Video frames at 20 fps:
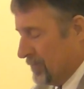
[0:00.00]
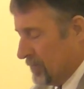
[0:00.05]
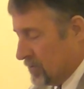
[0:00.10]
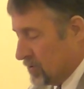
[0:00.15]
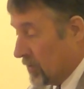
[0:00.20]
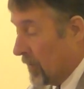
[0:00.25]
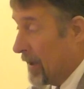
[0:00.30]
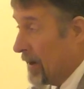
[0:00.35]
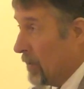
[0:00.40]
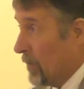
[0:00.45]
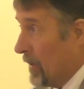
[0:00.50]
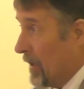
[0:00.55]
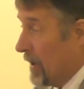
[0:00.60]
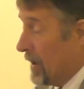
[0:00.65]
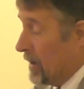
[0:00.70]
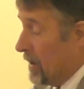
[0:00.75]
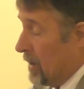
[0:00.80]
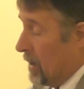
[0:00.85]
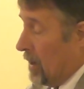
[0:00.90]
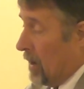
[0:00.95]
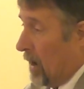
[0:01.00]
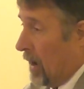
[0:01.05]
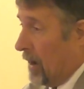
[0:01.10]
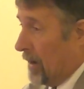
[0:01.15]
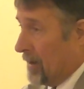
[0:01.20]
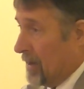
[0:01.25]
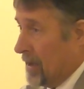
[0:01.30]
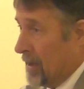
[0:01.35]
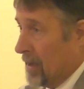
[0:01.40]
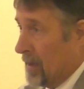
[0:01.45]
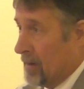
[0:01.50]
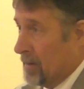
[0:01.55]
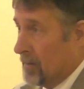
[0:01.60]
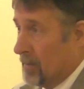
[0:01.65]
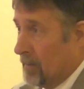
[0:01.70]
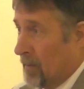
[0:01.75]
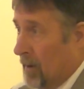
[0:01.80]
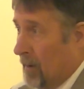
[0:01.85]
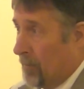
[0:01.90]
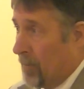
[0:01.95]
So anyway,
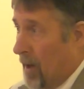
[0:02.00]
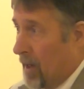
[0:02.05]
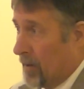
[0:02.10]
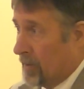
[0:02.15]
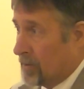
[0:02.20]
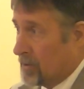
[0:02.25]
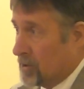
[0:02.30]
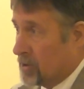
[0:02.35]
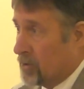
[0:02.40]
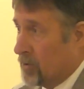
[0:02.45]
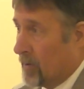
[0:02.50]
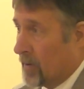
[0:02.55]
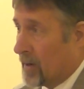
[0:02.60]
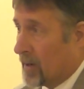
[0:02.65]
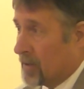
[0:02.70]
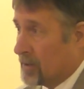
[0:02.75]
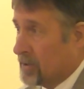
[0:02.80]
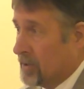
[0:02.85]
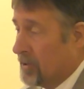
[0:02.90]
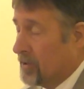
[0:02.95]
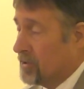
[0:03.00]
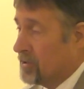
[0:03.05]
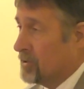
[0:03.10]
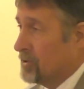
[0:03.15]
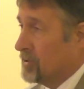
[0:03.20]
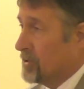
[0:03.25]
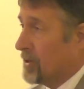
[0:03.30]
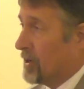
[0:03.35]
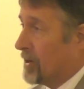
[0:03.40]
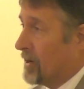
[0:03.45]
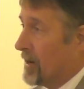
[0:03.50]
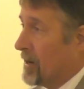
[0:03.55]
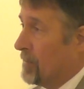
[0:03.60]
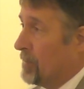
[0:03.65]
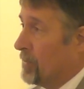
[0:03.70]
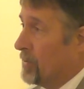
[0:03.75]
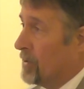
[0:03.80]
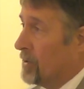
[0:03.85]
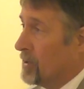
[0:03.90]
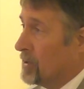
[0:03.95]
again, apologies to our citizens in our
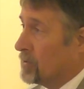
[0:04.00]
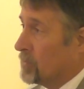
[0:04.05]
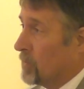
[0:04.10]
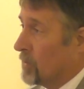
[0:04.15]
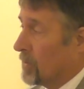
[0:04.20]
neighborhood.